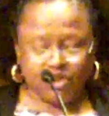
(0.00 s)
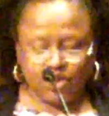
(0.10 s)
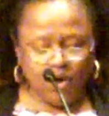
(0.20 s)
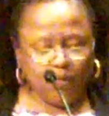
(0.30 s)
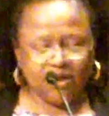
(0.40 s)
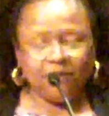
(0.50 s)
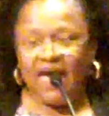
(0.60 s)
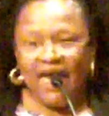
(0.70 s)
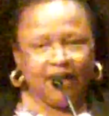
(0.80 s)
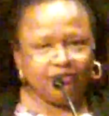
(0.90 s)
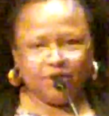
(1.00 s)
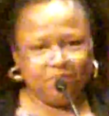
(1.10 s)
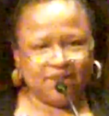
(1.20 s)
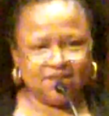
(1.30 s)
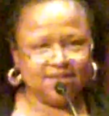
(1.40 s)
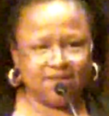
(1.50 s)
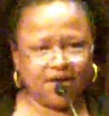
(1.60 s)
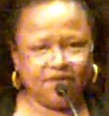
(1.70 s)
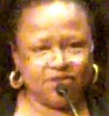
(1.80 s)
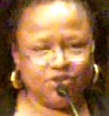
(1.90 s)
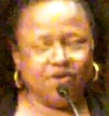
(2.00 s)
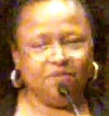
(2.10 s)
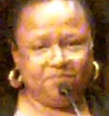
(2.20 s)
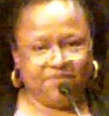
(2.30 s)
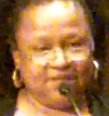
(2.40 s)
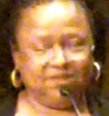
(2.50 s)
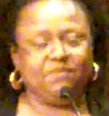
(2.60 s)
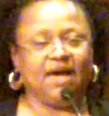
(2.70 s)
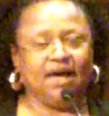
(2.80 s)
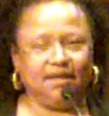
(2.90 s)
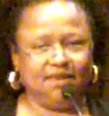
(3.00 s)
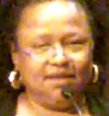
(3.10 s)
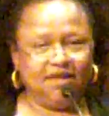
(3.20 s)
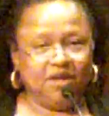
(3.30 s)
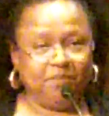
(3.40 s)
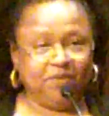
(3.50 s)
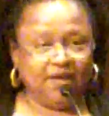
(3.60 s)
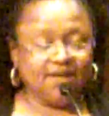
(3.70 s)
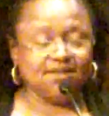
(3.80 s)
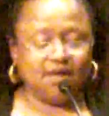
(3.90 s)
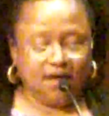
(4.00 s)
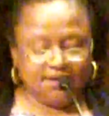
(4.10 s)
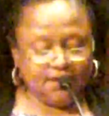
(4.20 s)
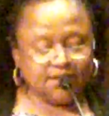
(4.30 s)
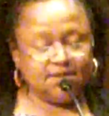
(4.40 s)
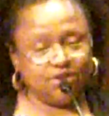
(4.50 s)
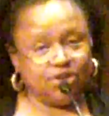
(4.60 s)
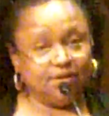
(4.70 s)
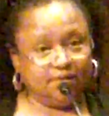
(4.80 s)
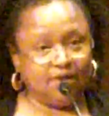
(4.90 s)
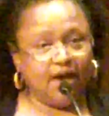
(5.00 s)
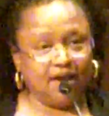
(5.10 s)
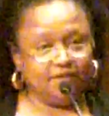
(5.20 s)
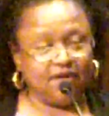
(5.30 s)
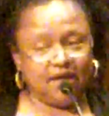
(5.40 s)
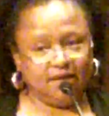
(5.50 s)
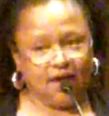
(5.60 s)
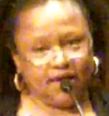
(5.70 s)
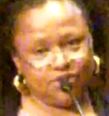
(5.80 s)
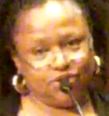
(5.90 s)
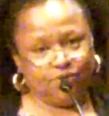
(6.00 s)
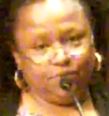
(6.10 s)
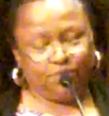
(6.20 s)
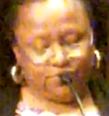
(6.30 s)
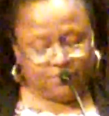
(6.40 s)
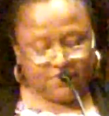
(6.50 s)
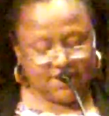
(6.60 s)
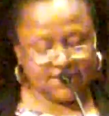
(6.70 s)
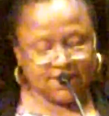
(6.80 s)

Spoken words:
You don't want to ever be discouraged on this path, because unconditional love guides you through the